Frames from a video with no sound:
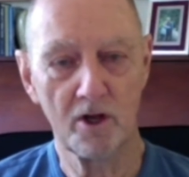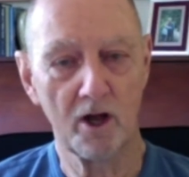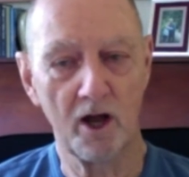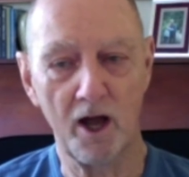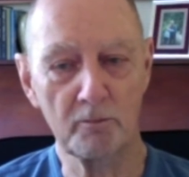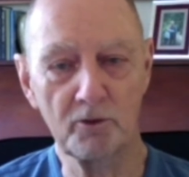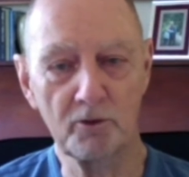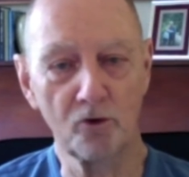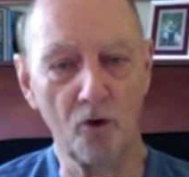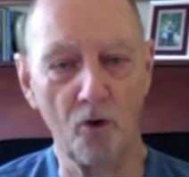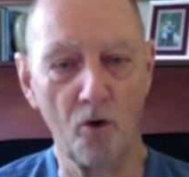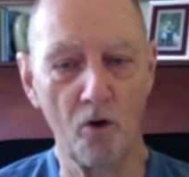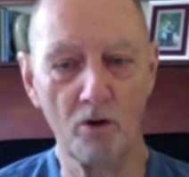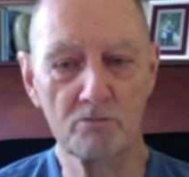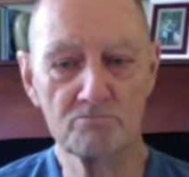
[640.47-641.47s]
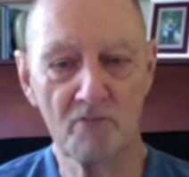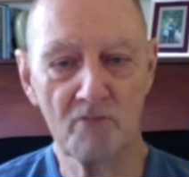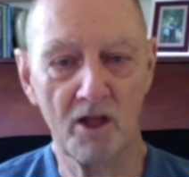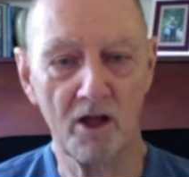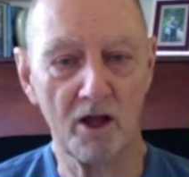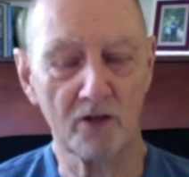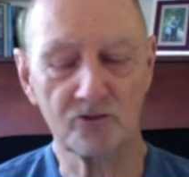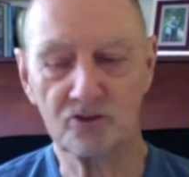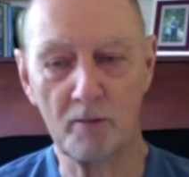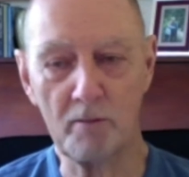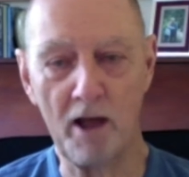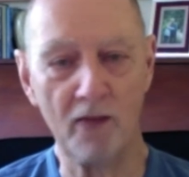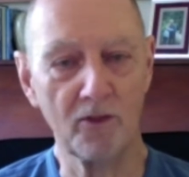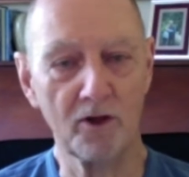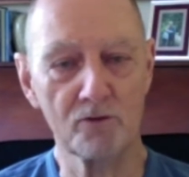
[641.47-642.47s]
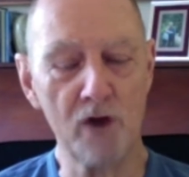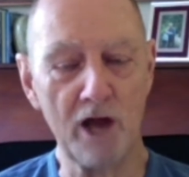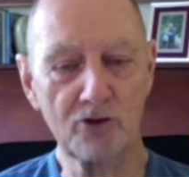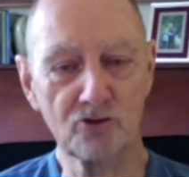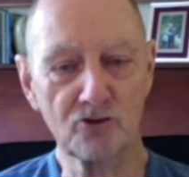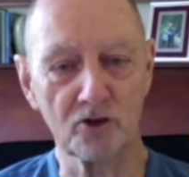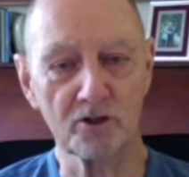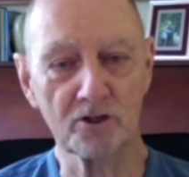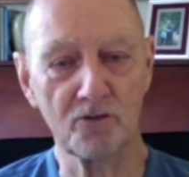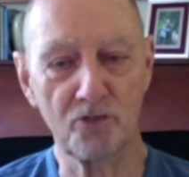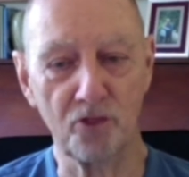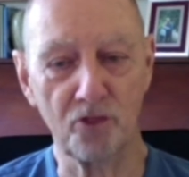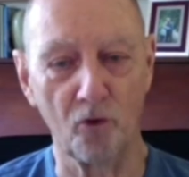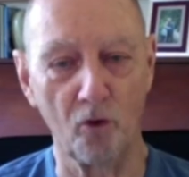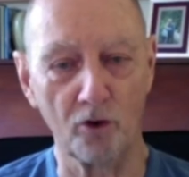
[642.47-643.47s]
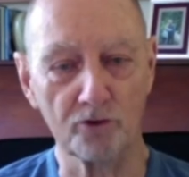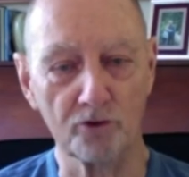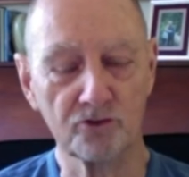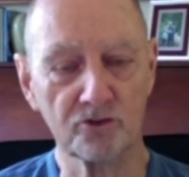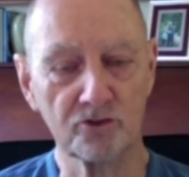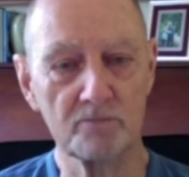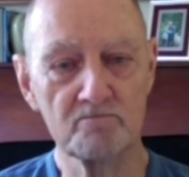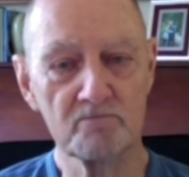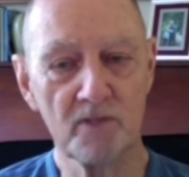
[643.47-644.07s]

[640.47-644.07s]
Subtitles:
I mean, or some other Russian thoughts?